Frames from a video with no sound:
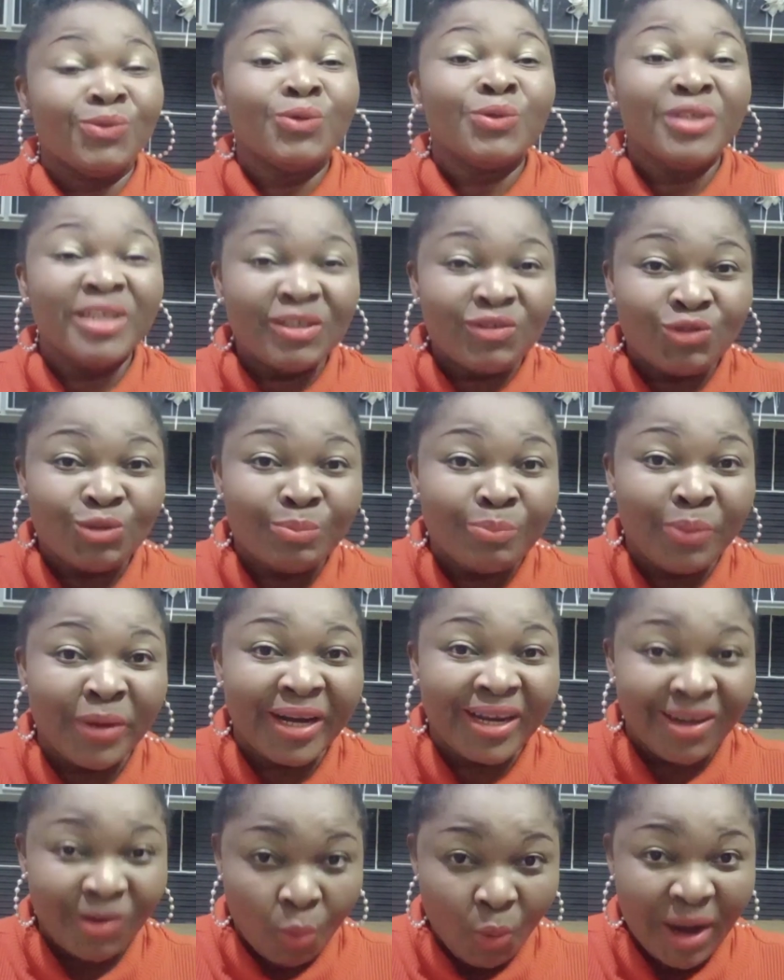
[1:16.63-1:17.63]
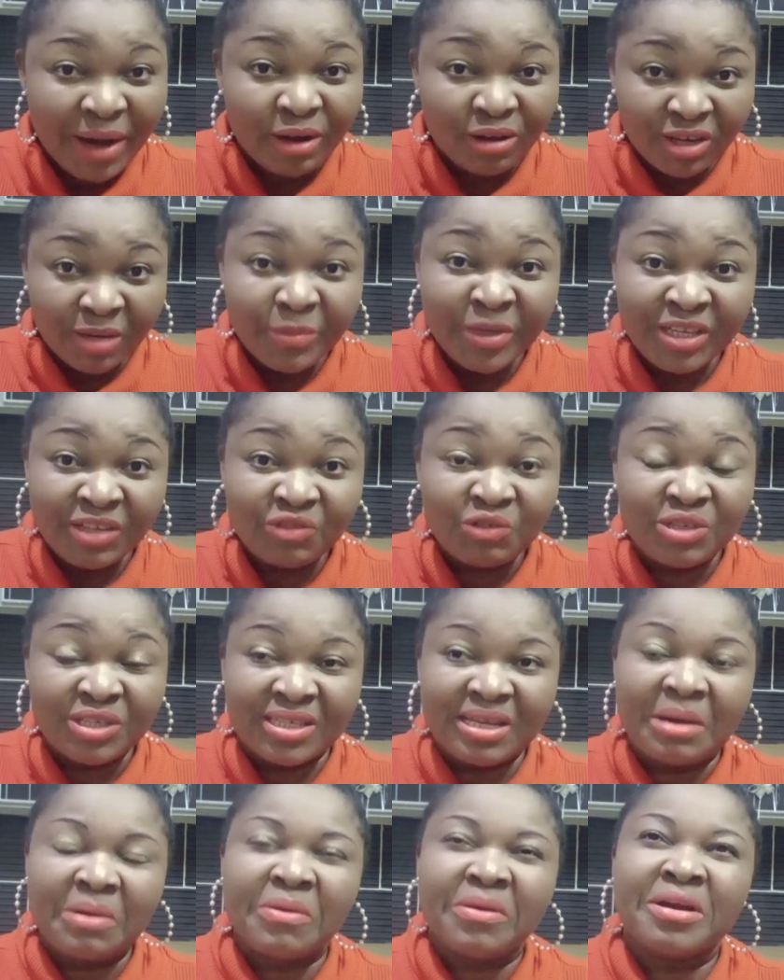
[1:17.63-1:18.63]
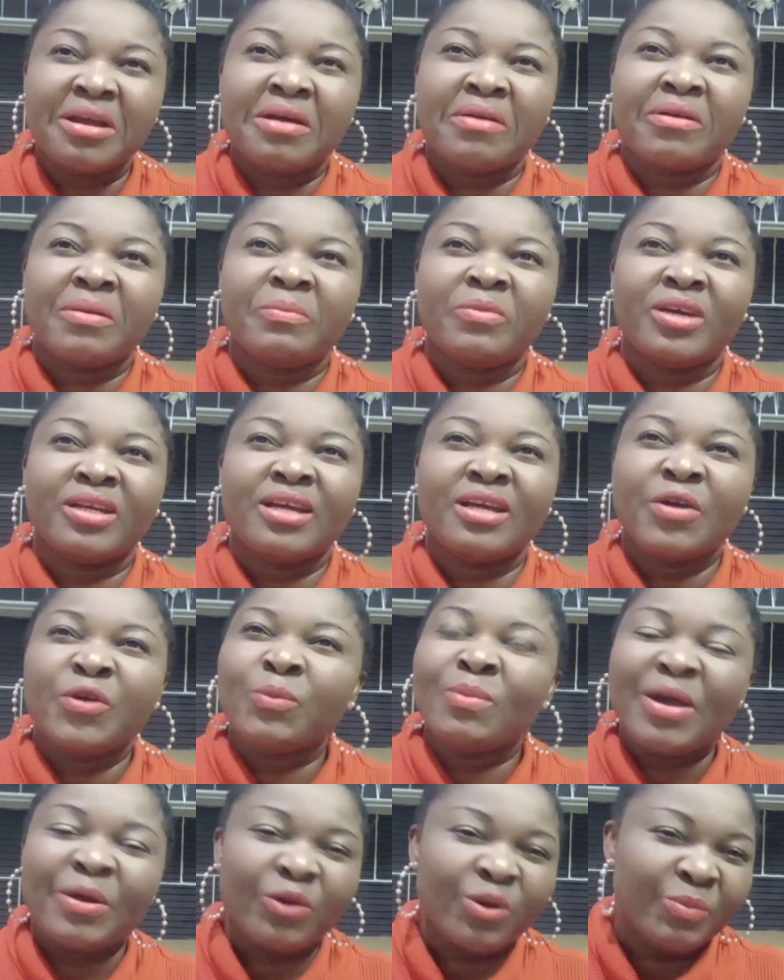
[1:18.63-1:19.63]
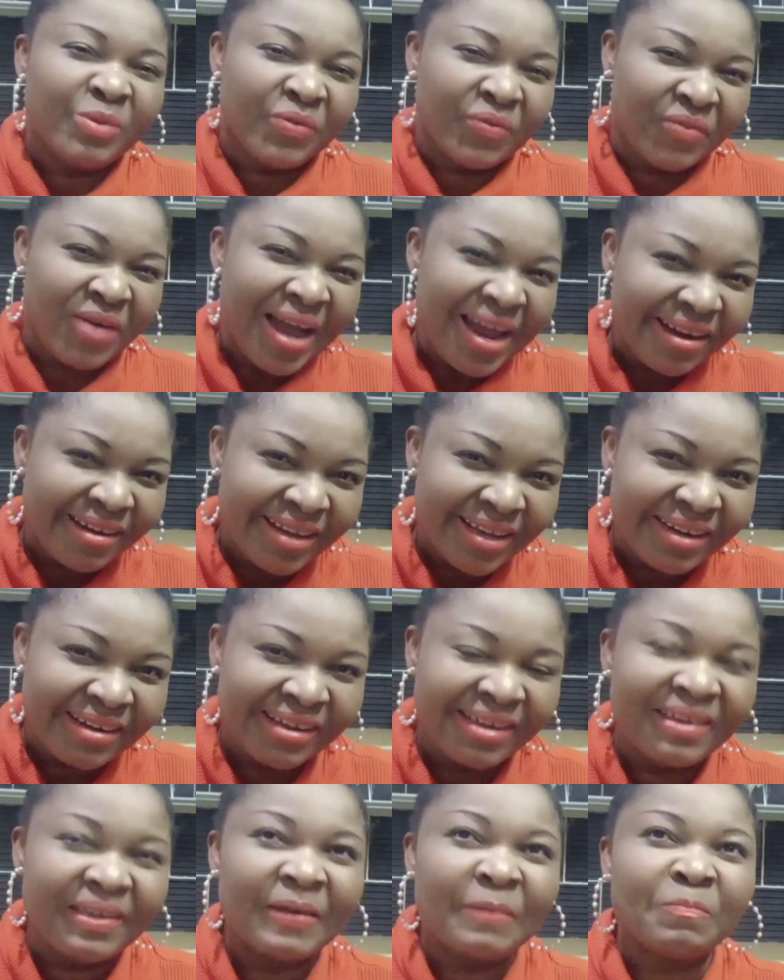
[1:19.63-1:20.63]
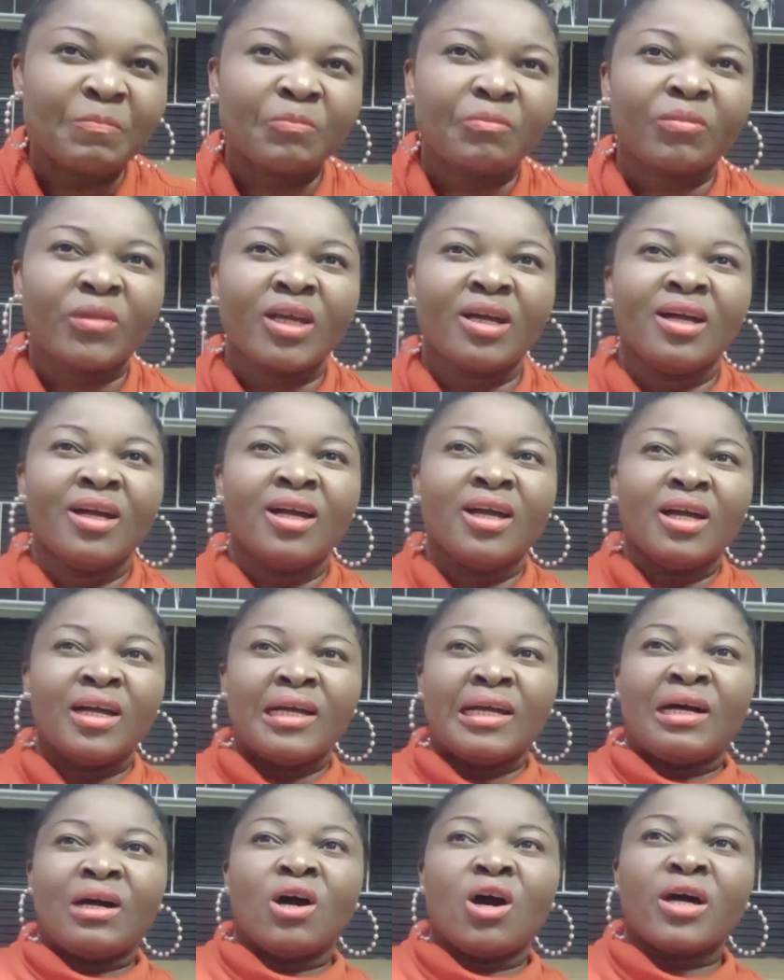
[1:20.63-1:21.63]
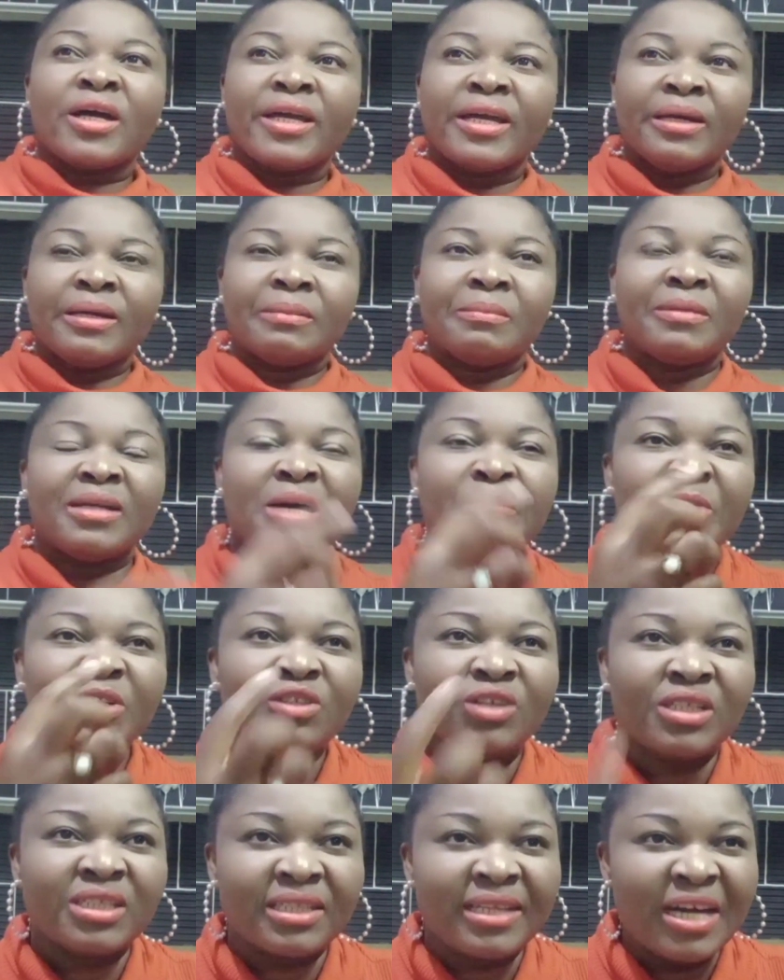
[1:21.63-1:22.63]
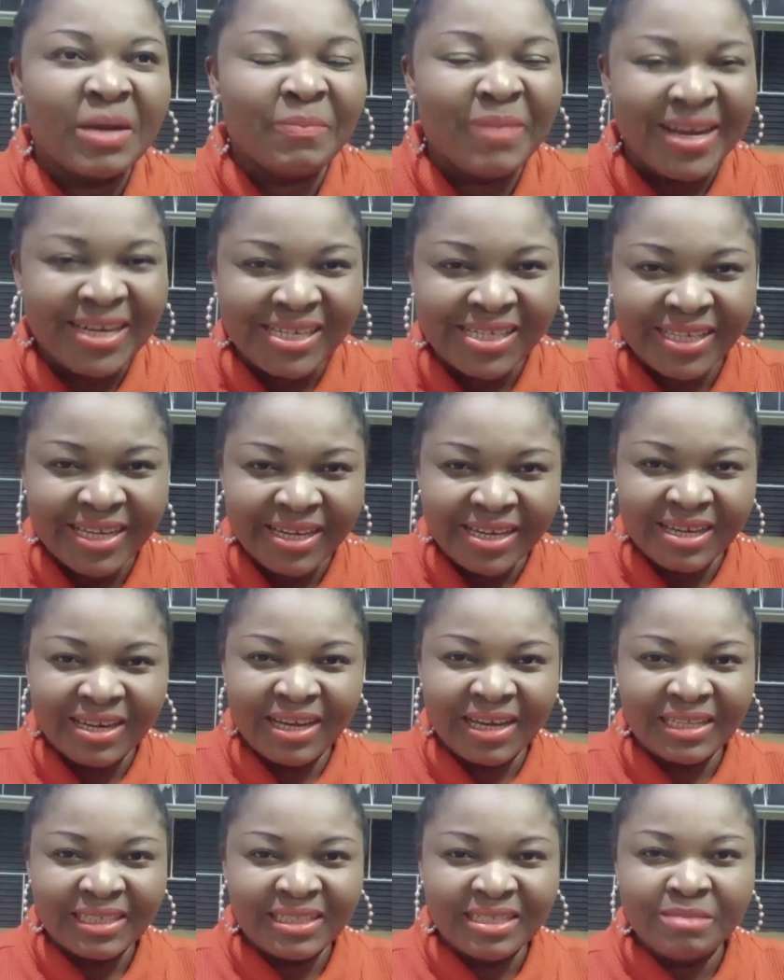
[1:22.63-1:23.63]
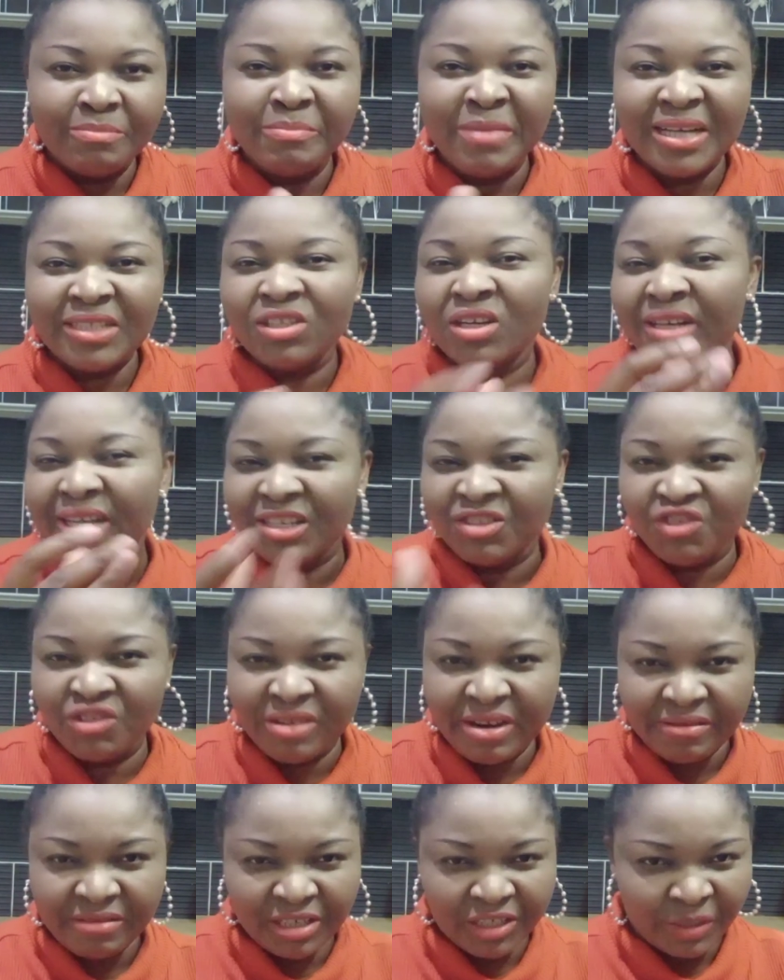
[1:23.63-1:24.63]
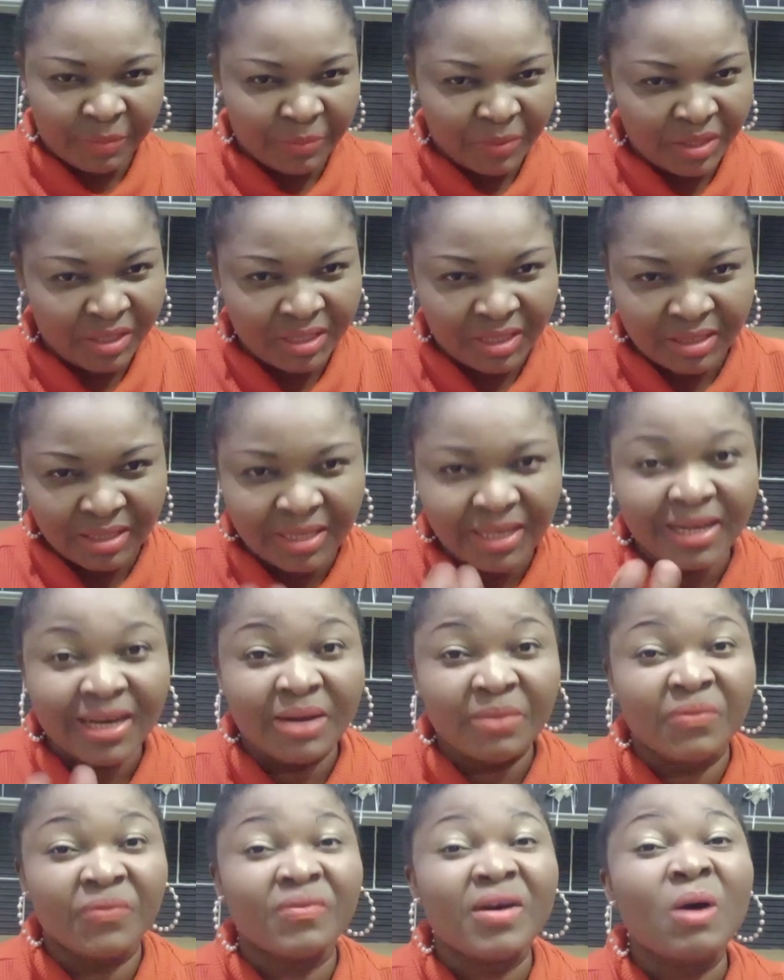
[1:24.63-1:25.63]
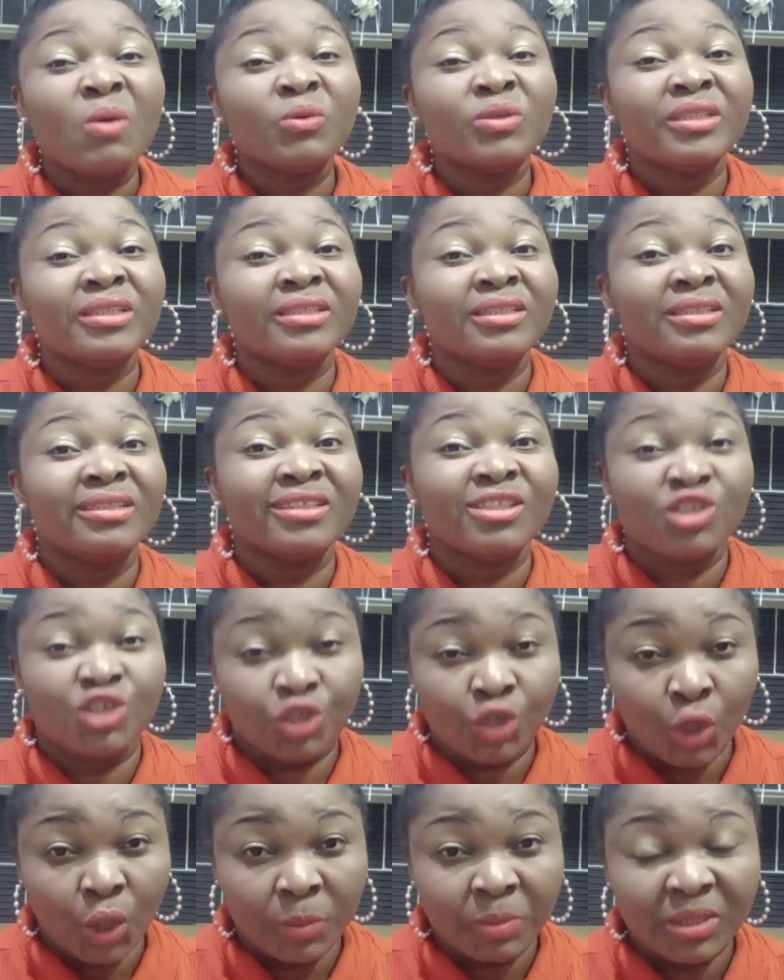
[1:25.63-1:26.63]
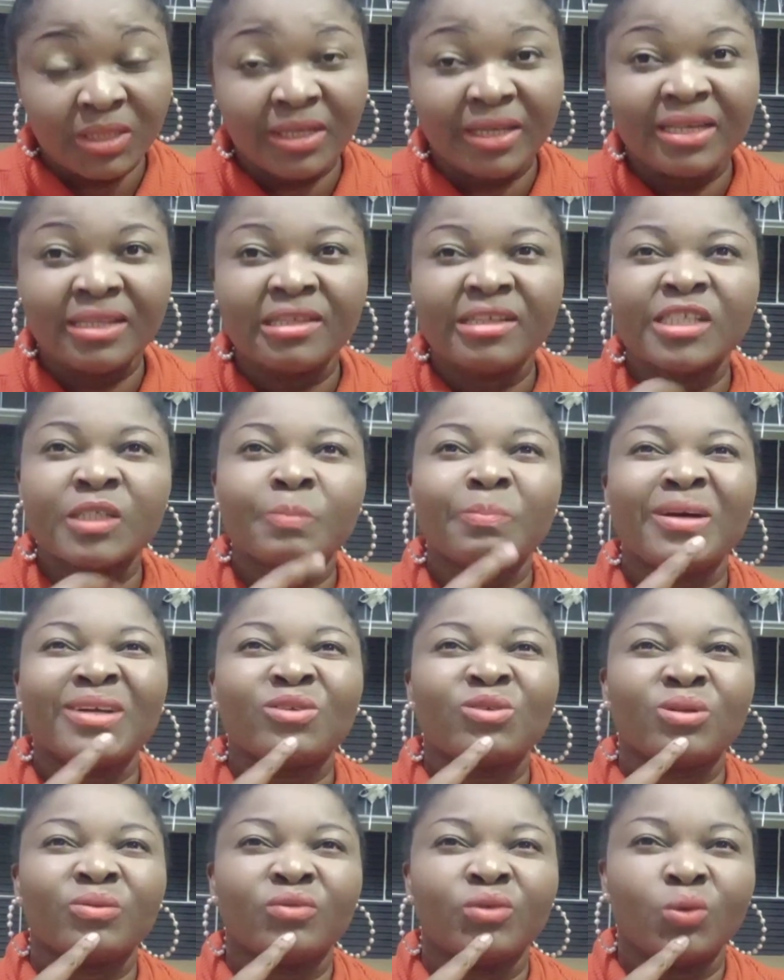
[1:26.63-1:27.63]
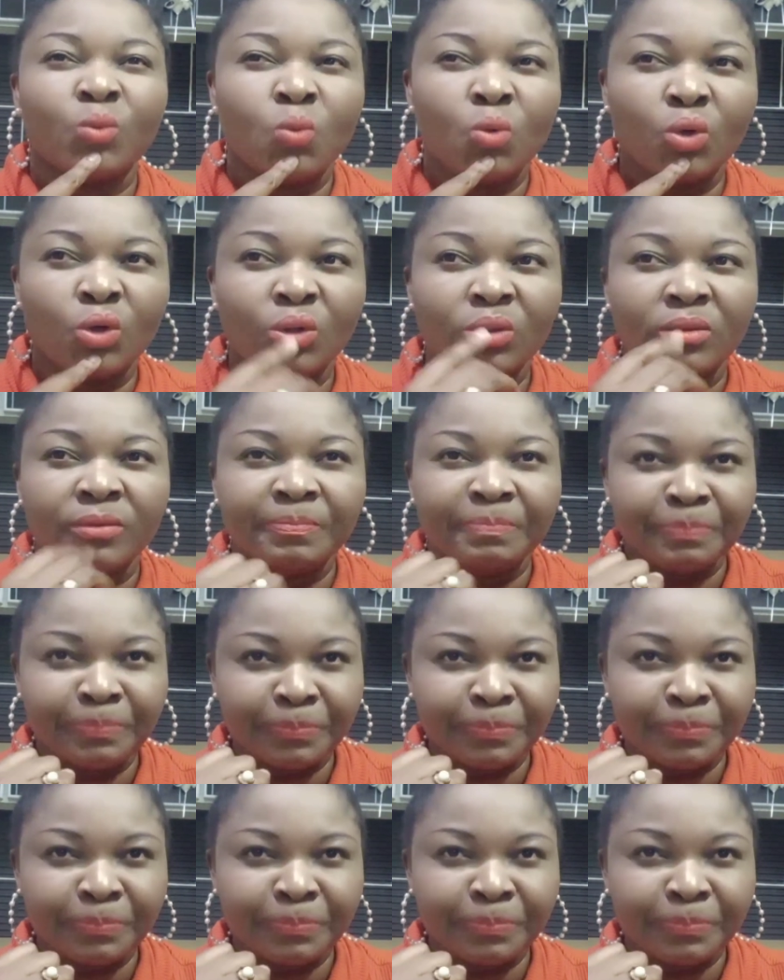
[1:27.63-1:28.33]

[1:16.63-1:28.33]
you need to bring while coming into Saudi Arabia that you might not be finding here? Okay, let me just start by saying that the major Nigerian recipes that are found in the shops in this part of the world,